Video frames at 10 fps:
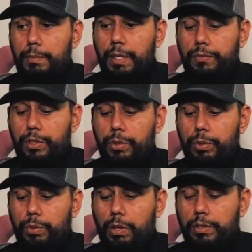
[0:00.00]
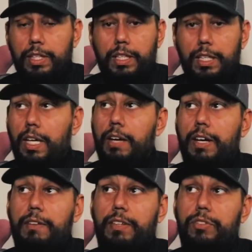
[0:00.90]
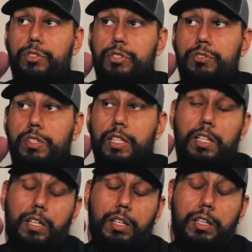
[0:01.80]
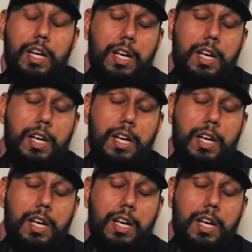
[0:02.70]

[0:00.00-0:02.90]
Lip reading: if you are thinking of having surgery or